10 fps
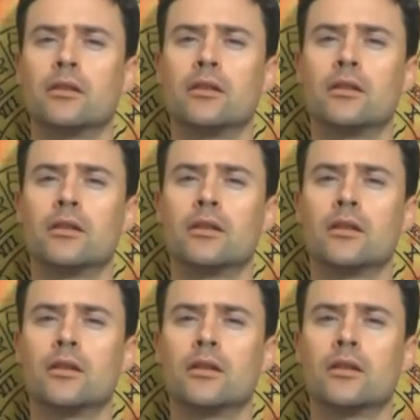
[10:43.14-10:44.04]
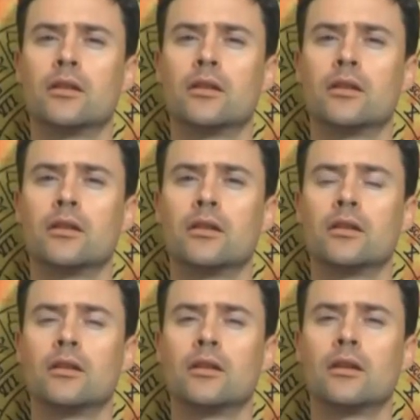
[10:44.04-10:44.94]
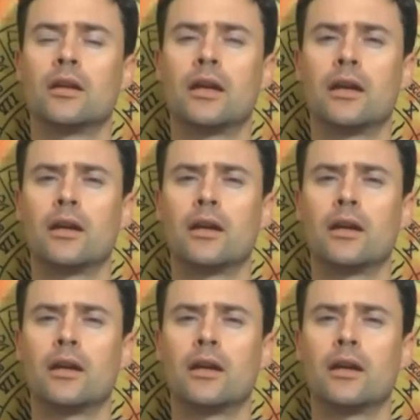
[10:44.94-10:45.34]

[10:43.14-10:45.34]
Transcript: No one is speaking in this clip.